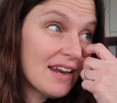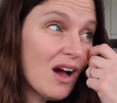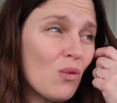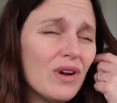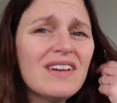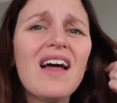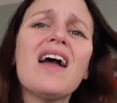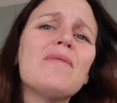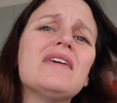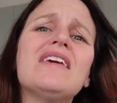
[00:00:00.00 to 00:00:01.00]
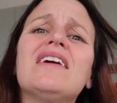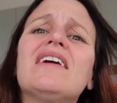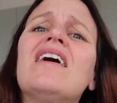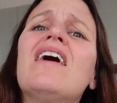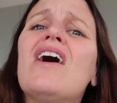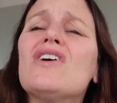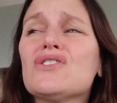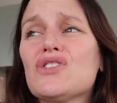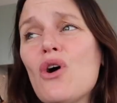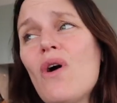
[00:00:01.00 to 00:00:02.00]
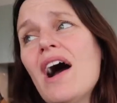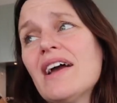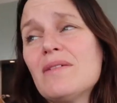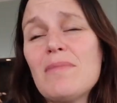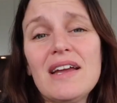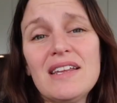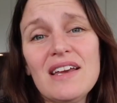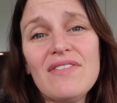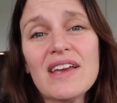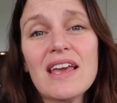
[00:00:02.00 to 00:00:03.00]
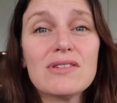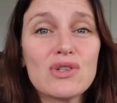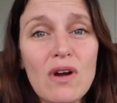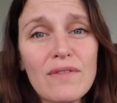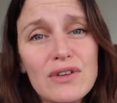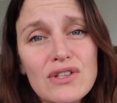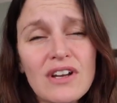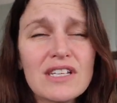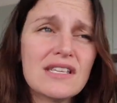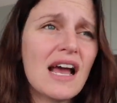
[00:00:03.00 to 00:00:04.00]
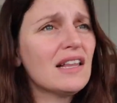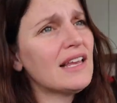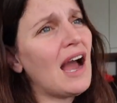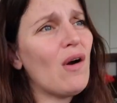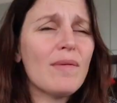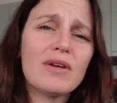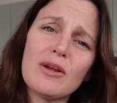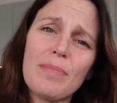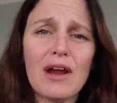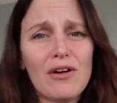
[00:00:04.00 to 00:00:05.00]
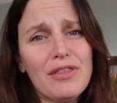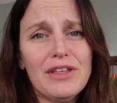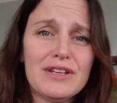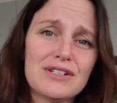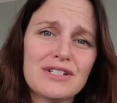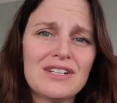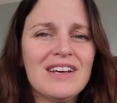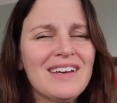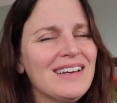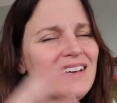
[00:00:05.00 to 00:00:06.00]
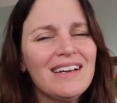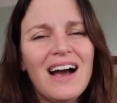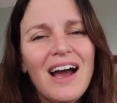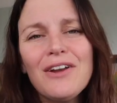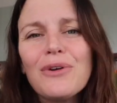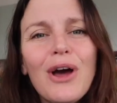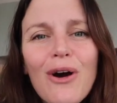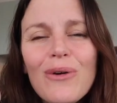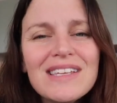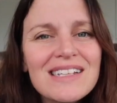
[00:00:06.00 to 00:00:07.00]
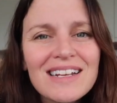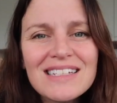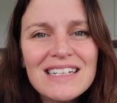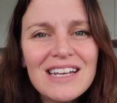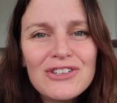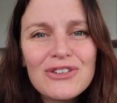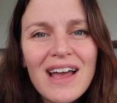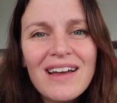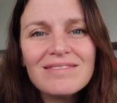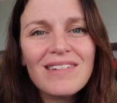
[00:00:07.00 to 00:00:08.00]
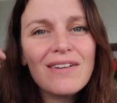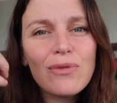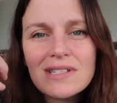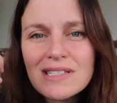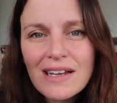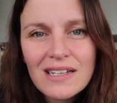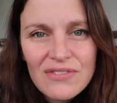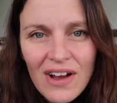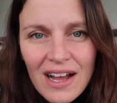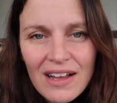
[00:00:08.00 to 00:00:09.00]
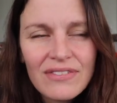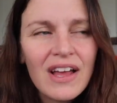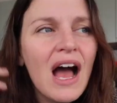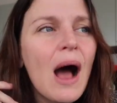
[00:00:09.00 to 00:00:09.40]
Now, wouldn't I be so high and mighty if I gave strong views on exactly how I'm gonna parent this? I don't know, he's not a teenager yet. I have one son, he's 5.